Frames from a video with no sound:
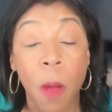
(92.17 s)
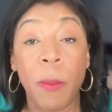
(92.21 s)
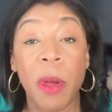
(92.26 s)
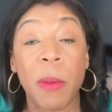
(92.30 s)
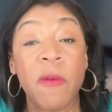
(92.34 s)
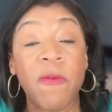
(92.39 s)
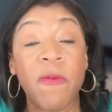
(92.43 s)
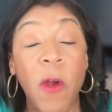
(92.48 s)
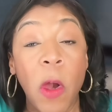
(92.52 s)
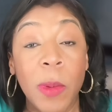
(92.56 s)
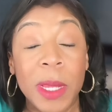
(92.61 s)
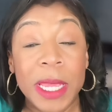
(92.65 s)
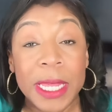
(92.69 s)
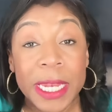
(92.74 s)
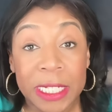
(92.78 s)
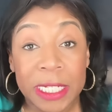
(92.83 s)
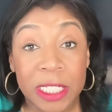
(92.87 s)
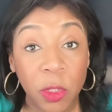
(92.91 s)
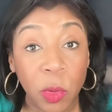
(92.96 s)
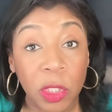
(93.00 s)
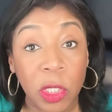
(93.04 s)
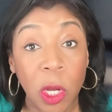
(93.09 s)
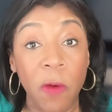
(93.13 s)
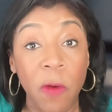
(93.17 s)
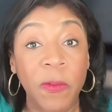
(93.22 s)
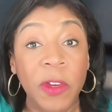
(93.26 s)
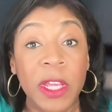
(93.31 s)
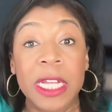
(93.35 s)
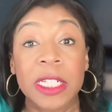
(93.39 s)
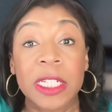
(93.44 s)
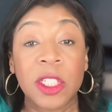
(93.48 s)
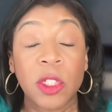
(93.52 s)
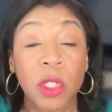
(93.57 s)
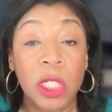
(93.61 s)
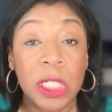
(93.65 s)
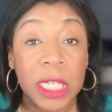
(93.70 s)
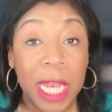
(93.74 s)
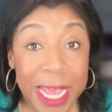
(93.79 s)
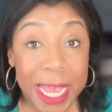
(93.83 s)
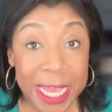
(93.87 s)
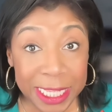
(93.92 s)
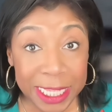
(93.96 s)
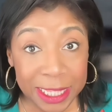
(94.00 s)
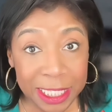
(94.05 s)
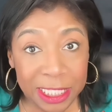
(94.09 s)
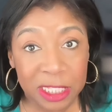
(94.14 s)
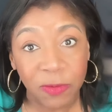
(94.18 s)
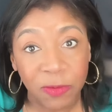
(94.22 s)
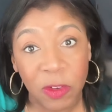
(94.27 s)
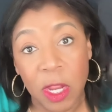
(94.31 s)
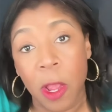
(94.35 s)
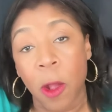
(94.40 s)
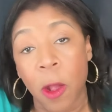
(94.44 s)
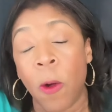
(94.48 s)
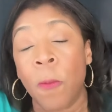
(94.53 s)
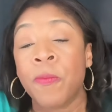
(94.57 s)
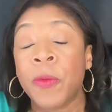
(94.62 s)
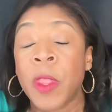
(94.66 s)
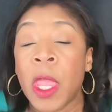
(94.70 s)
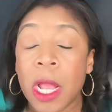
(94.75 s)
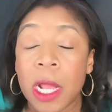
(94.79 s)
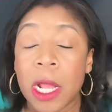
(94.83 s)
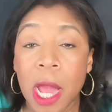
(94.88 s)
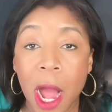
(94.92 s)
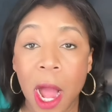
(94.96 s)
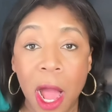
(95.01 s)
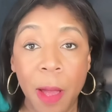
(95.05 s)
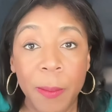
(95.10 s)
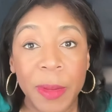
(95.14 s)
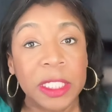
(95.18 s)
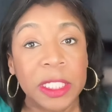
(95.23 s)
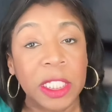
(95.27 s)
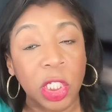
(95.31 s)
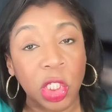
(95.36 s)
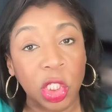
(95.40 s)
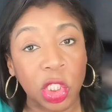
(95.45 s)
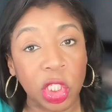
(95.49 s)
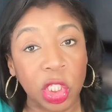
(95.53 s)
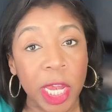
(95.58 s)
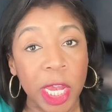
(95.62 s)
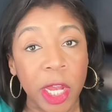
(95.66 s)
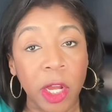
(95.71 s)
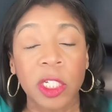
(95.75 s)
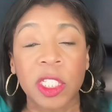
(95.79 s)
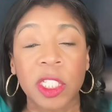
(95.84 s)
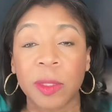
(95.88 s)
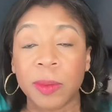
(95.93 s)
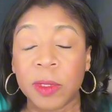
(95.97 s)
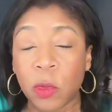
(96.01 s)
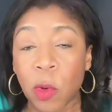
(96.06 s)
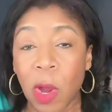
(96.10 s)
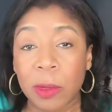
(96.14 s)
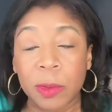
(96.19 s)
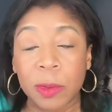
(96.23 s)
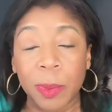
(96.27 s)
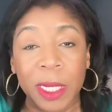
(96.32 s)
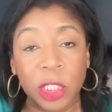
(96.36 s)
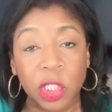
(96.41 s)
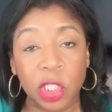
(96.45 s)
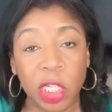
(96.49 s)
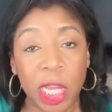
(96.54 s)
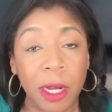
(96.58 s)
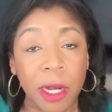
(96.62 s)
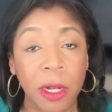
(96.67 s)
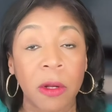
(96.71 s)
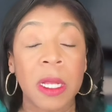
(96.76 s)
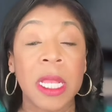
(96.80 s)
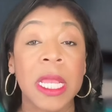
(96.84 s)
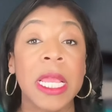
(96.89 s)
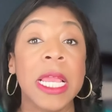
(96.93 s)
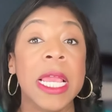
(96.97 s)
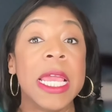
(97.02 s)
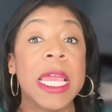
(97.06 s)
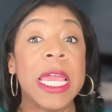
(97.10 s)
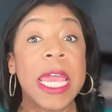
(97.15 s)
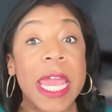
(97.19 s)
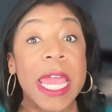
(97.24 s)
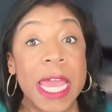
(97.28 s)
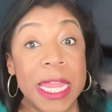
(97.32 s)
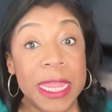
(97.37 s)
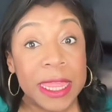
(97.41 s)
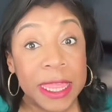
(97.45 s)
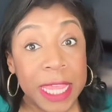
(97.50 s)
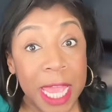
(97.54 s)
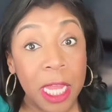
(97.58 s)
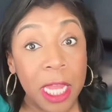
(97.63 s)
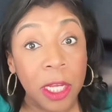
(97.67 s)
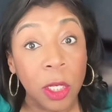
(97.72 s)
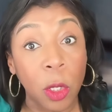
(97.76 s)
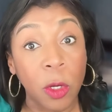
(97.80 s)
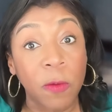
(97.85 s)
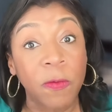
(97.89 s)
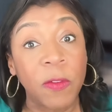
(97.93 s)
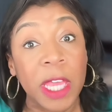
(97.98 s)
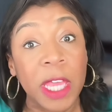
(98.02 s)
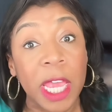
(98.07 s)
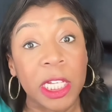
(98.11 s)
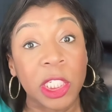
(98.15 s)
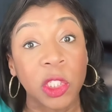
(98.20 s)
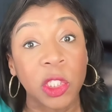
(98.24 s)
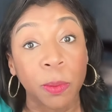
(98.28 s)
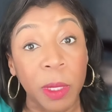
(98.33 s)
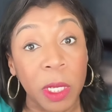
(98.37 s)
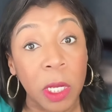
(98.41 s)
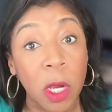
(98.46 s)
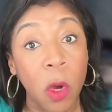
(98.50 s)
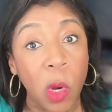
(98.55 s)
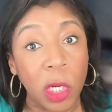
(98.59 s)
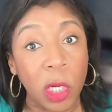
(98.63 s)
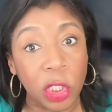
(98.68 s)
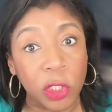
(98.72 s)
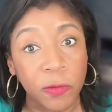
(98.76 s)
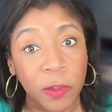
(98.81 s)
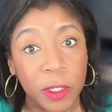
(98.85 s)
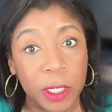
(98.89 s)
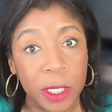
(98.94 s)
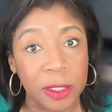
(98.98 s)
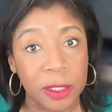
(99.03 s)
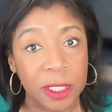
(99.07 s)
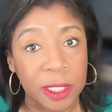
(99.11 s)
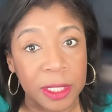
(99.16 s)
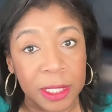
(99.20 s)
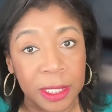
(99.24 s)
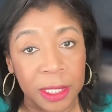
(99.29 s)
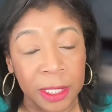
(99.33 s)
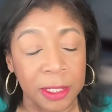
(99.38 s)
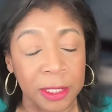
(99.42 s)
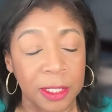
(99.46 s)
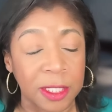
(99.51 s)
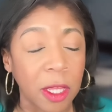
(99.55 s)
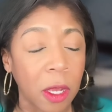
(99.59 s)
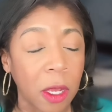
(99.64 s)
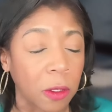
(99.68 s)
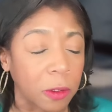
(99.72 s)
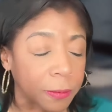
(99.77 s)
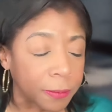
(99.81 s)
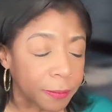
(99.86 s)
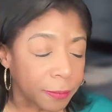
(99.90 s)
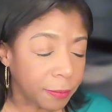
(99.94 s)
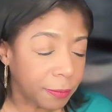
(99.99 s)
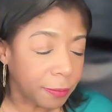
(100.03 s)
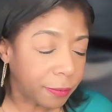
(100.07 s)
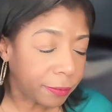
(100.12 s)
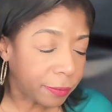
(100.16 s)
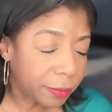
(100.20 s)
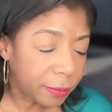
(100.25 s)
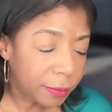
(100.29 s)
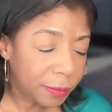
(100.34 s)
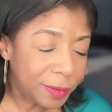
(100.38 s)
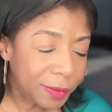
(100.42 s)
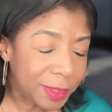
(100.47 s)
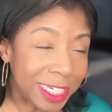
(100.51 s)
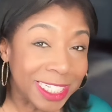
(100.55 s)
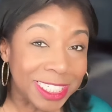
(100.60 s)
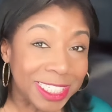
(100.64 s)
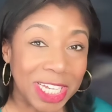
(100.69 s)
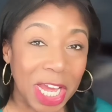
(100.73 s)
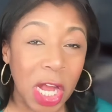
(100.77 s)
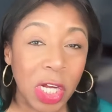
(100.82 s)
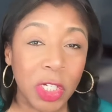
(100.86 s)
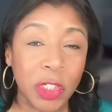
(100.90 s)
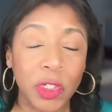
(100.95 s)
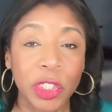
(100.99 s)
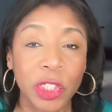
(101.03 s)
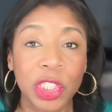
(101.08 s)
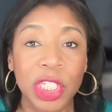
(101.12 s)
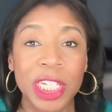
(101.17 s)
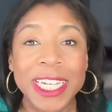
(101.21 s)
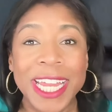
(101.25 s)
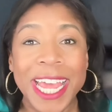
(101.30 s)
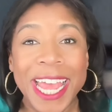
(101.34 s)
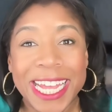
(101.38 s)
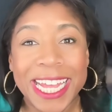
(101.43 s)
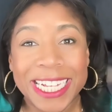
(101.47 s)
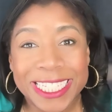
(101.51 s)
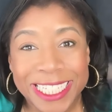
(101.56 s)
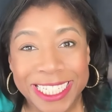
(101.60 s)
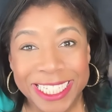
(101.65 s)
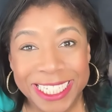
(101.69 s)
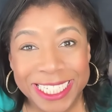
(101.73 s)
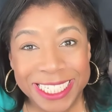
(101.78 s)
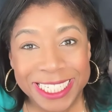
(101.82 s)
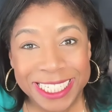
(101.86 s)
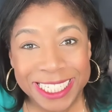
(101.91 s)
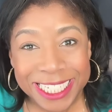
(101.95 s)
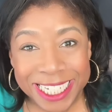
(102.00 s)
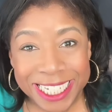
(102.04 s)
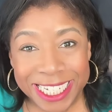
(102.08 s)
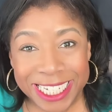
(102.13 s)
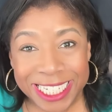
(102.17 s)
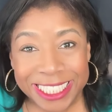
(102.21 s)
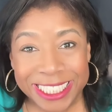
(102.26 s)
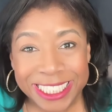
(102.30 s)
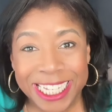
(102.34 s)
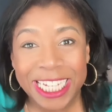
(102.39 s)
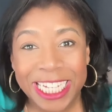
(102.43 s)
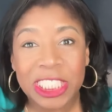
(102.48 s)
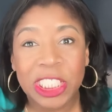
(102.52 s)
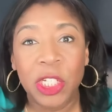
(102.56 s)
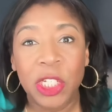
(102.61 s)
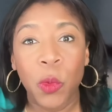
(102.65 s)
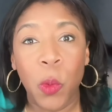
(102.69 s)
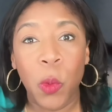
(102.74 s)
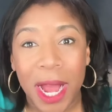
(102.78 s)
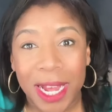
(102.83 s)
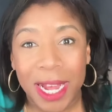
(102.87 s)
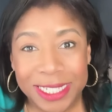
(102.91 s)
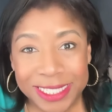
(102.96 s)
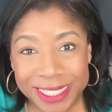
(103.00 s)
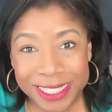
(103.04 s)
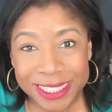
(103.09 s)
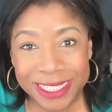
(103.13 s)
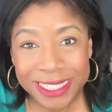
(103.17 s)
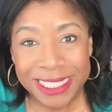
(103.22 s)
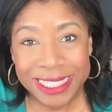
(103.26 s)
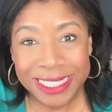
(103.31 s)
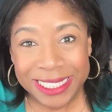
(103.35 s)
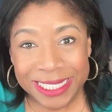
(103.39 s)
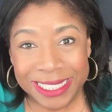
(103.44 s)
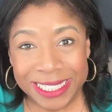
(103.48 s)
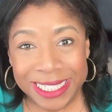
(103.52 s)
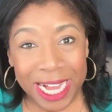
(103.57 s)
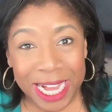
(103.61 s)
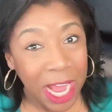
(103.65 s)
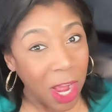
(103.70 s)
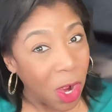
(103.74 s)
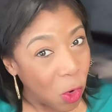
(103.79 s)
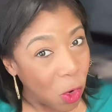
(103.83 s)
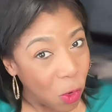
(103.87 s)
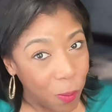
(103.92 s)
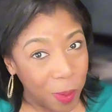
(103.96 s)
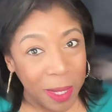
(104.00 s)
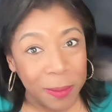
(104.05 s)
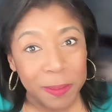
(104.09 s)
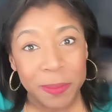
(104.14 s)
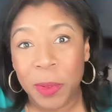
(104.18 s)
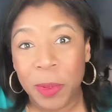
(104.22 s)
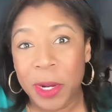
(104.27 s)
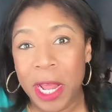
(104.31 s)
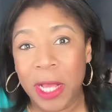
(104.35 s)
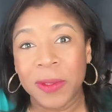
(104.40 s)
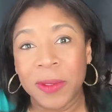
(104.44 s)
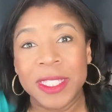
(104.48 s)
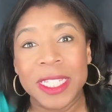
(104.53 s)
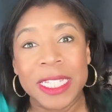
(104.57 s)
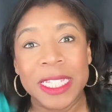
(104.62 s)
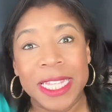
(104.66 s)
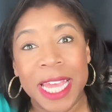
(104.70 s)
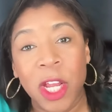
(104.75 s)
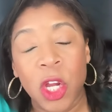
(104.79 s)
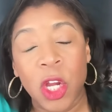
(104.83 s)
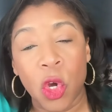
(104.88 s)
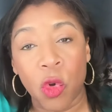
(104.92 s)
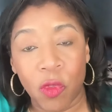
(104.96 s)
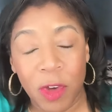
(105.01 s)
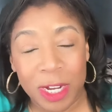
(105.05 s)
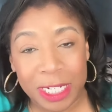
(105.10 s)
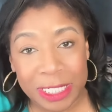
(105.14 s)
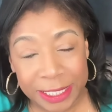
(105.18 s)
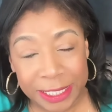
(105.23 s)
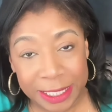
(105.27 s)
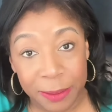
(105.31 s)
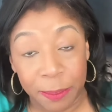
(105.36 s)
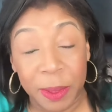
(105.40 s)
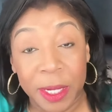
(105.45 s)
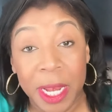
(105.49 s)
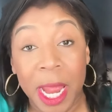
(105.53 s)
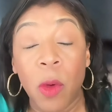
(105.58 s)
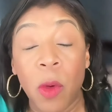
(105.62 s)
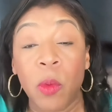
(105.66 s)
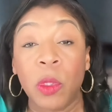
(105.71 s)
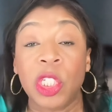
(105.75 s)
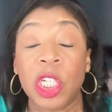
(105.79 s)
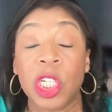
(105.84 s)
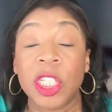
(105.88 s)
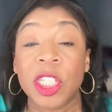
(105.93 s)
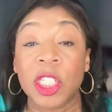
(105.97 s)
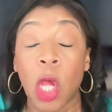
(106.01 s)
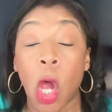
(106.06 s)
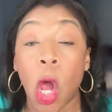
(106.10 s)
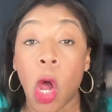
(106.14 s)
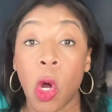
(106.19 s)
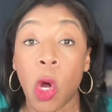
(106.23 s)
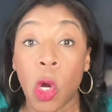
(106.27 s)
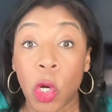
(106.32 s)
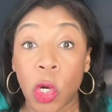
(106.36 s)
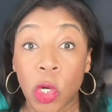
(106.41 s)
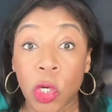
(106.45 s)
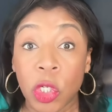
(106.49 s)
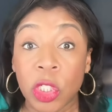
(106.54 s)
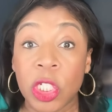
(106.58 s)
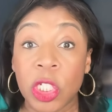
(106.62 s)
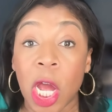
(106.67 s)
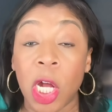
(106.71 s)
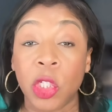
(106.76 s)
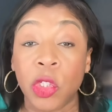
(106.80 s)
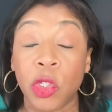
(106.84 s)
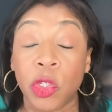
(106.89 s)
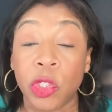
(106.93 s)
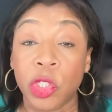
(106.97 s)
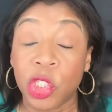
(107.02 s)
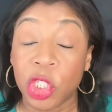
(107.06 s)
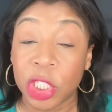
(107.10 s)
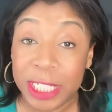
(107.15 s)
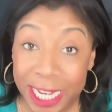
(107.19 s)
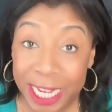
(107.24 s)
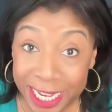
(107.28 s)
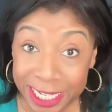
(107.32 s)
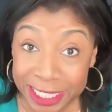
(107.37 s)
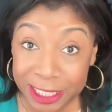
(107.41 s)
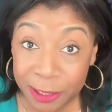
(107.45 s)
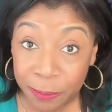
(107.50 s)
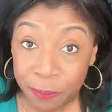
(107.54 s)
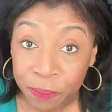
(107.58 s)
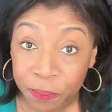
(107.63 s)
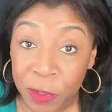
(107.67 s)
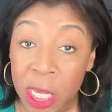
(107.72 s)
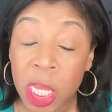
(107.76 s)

But before we get into it, don't forget to like this video, comment, share, subscribe to my channel, hit that notification bell, and watch the video to the end. So Dr. Jeanette Neshiwat, I hope I'm pronouncing that correctly, but I will just call her Dr. Jeanette.